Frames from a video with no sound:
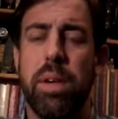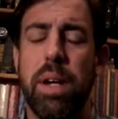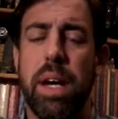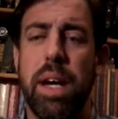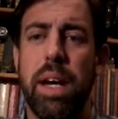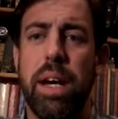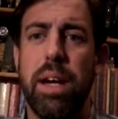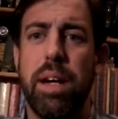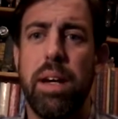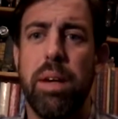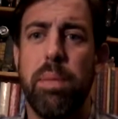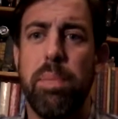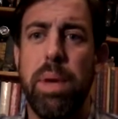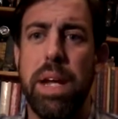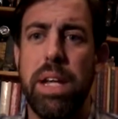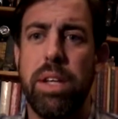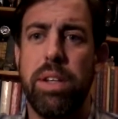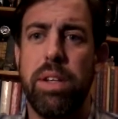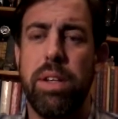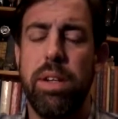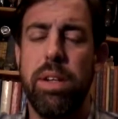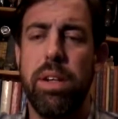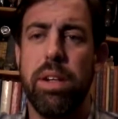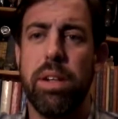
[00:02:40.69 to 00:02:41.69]
what
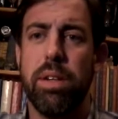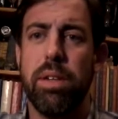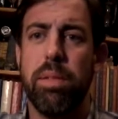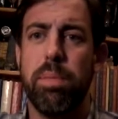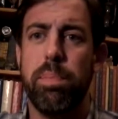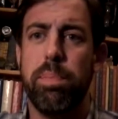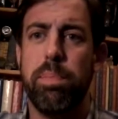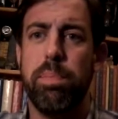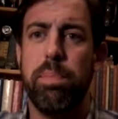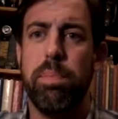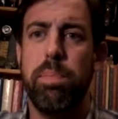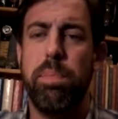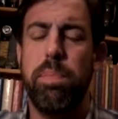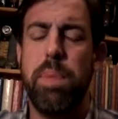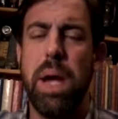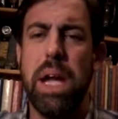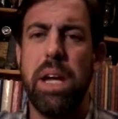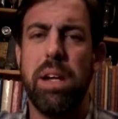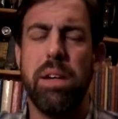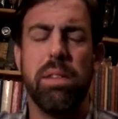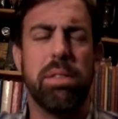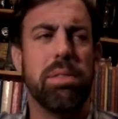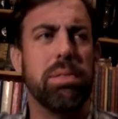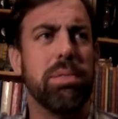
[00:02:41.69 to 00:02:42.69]

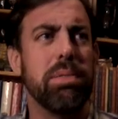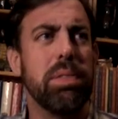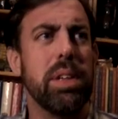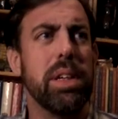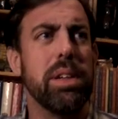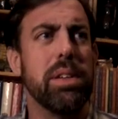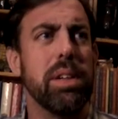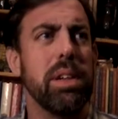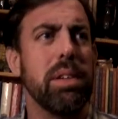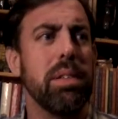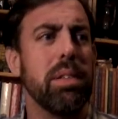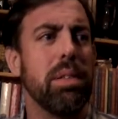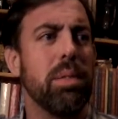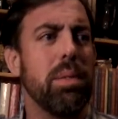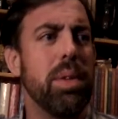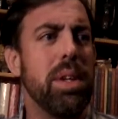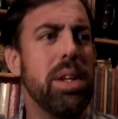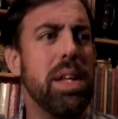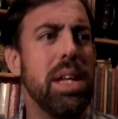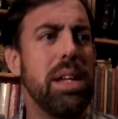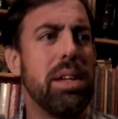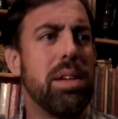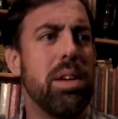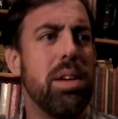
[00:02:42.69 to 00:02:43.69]
is it?
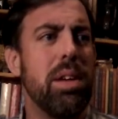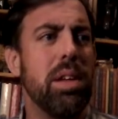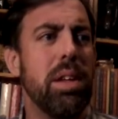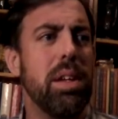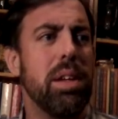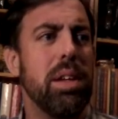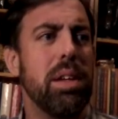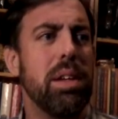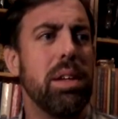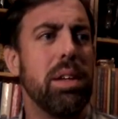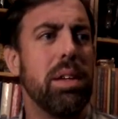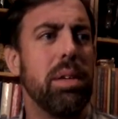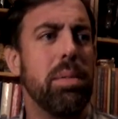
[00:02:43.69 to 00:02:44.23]
What did they call it?